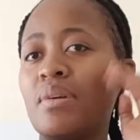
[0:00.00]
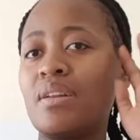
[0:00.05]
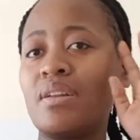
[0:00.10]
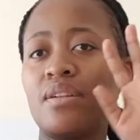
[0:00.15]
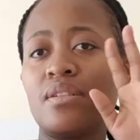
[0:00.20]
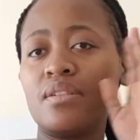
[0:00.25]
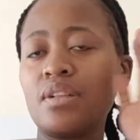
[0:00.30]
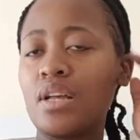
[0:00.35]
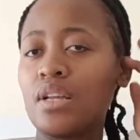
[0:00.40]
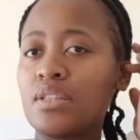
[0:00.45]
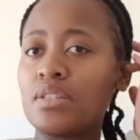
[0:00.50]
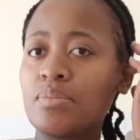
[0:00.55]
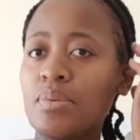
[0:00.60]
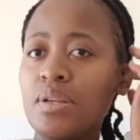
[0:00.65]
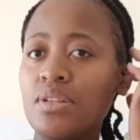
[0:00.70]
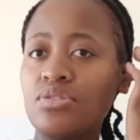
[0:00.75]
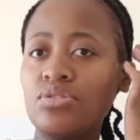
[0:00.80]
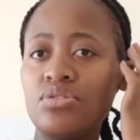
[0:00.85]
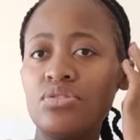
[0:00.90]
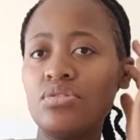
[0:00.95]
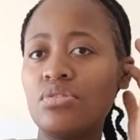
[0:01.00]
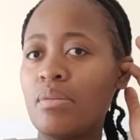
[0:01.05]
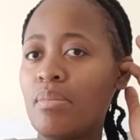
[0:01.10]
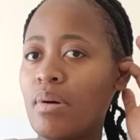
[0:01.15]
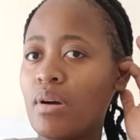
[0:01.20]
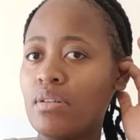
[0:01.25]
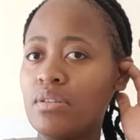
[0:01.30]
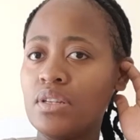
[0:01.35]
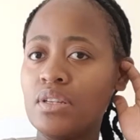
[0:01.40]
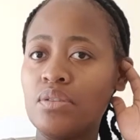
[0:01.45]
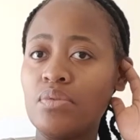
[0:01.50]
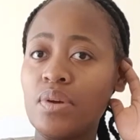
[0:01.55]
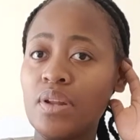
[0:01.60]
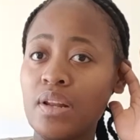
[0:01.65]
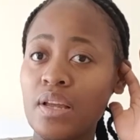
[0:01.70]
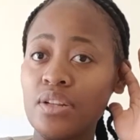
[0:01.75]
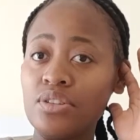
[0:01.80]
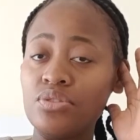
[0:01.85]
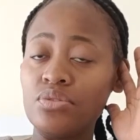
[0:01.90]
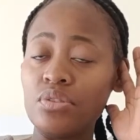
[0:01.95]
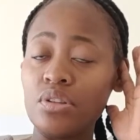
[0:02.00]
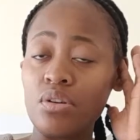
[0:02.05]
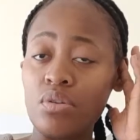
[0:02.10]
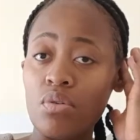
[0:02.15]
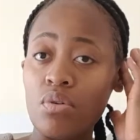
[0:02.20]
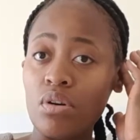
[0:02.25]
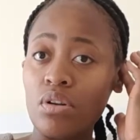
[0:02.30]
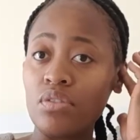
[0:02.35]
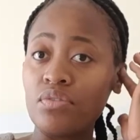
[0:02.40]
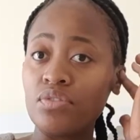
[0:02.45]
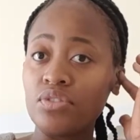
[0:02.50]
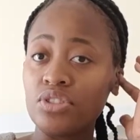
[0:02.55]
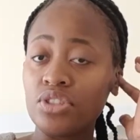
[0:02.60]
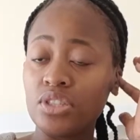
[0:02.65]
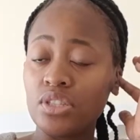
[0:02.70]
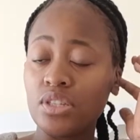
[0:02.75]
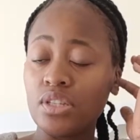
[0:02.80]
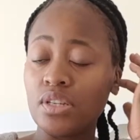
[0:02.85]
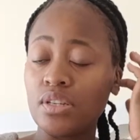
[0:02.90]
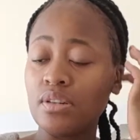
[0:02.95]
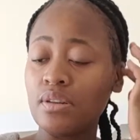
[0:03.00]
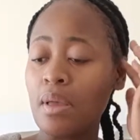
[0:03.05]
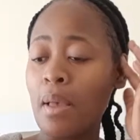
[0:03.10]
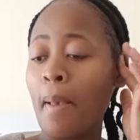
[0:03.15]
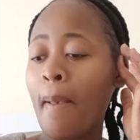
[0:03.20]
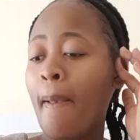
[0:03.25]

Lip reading: I'll explain to you about it when I do the haul for Shein.